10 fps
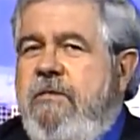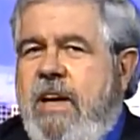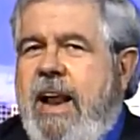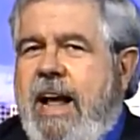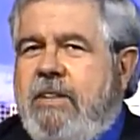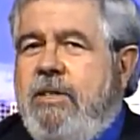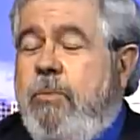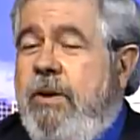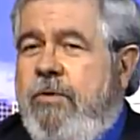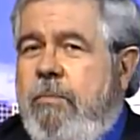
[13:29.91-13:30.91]
FedEx, that
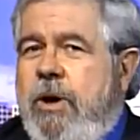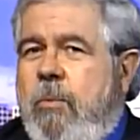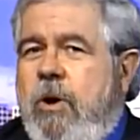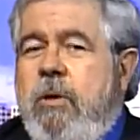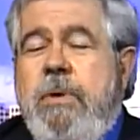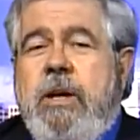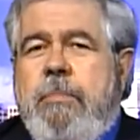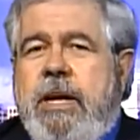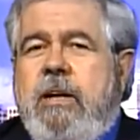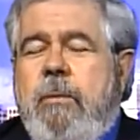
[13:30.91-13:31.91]
went from nowhere to being a
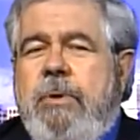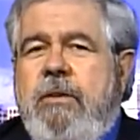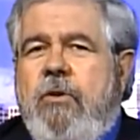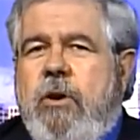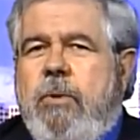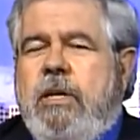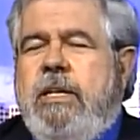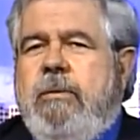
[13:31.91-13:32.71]
big company very quickly.